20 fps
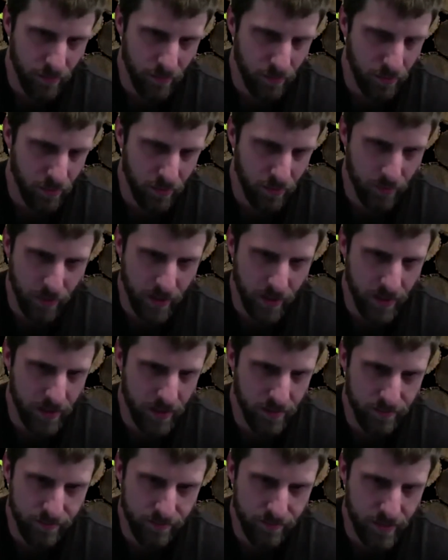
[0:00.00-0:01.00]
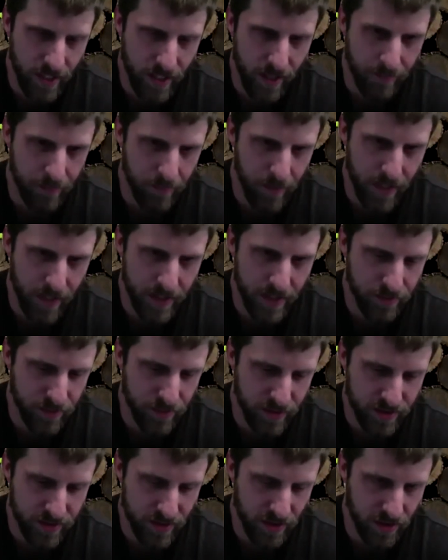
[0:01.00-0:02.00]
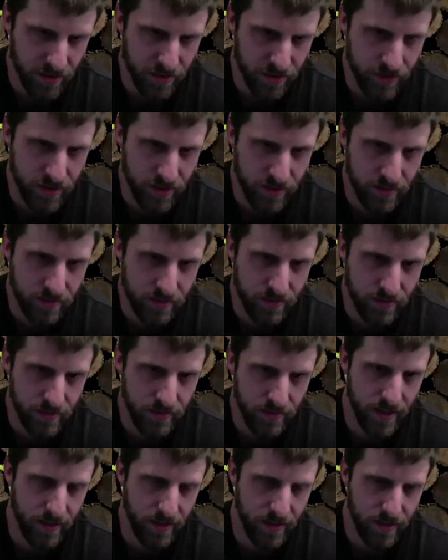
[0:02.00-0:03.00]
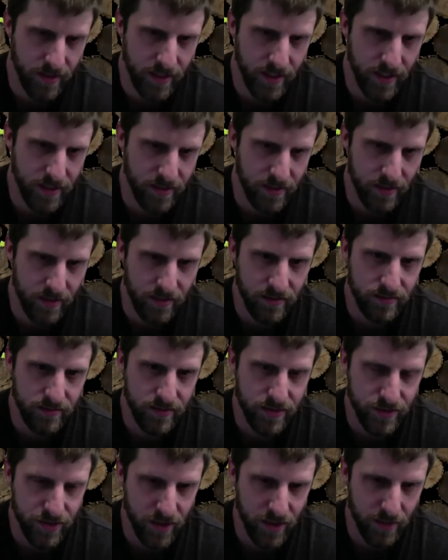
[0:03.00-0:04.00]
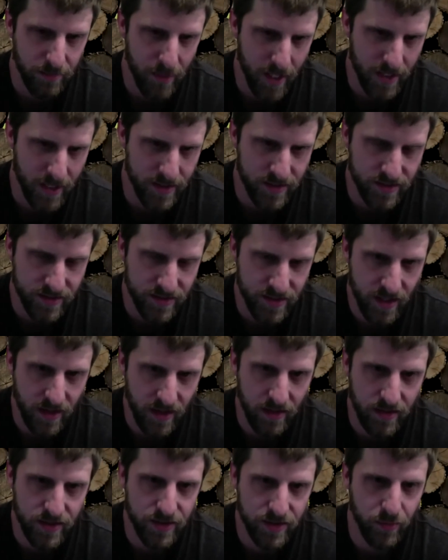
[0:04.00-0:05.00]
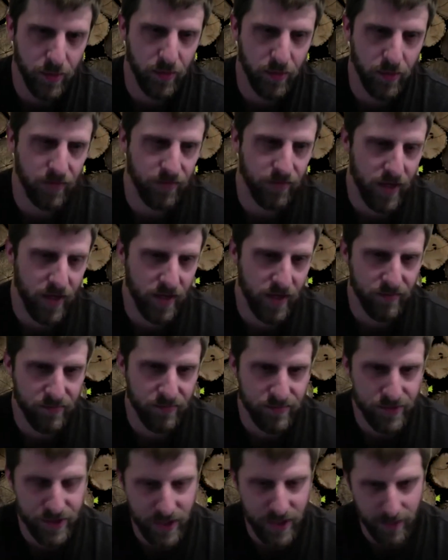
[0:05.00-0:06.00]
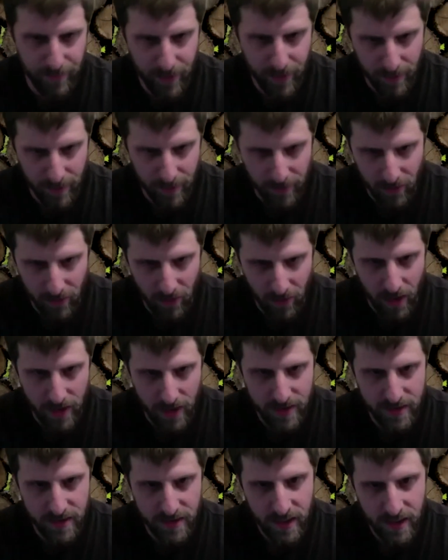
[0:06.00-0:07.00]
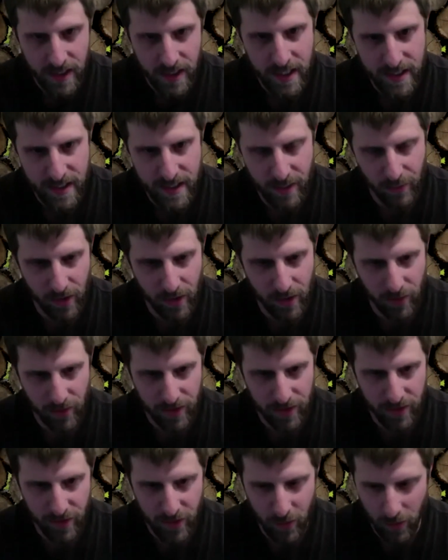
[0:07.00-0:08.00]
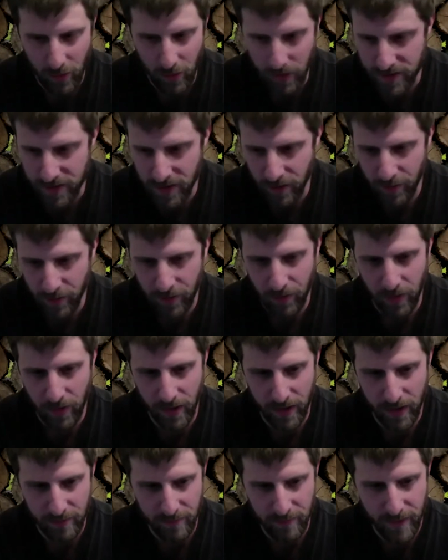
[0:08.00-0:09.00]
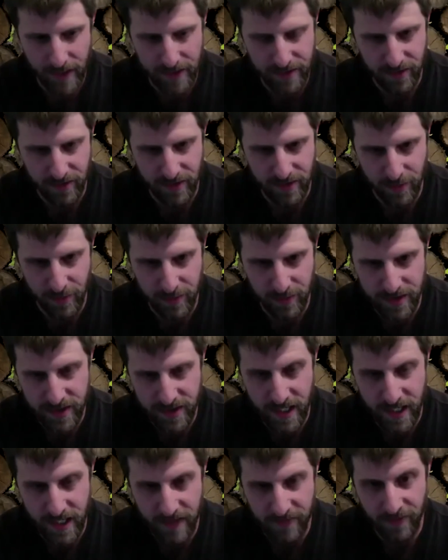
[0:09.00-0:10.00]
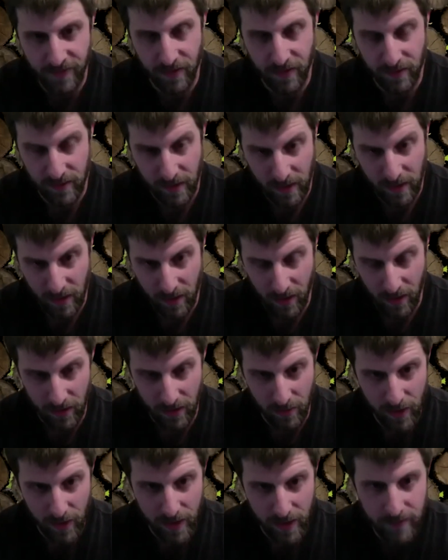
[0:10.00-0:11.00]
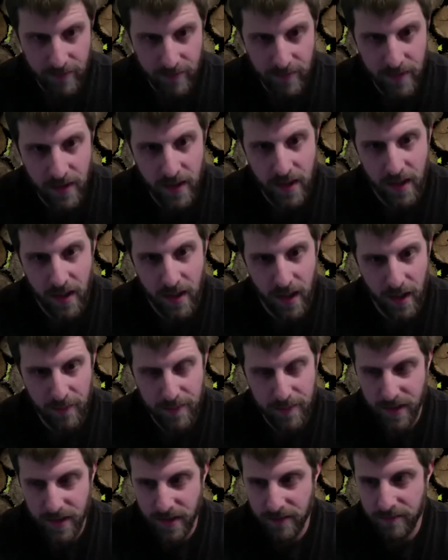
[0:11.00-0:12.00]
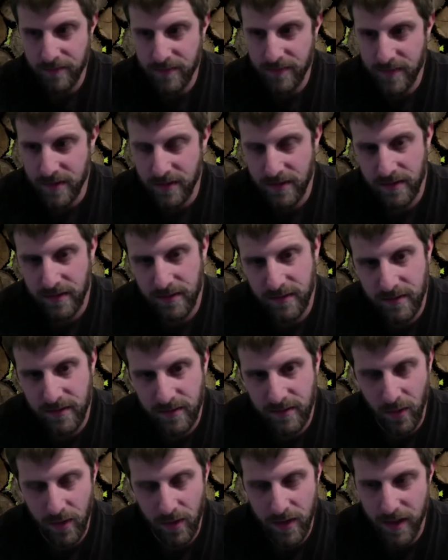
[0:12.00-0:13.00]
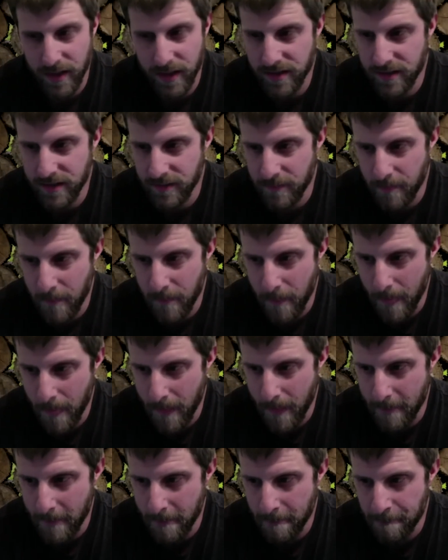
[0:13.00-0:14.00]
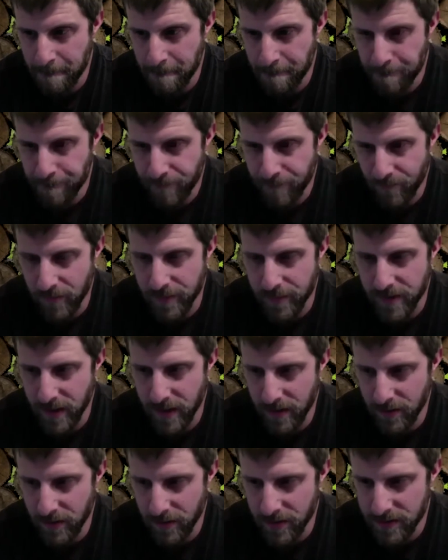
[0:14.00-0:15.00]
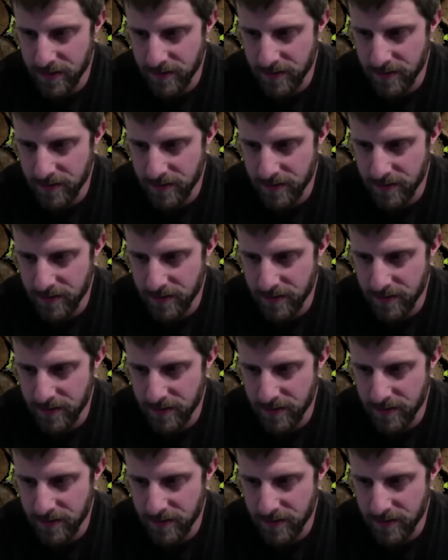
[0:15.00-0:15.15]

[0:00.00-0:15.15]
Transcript: we compromised with the solution that could get the Judd boxes there, because we were afraid of shipping them across. They were going to New York, so we wanted to make sure that they were safe all the way up to the Northeast from St. Louis.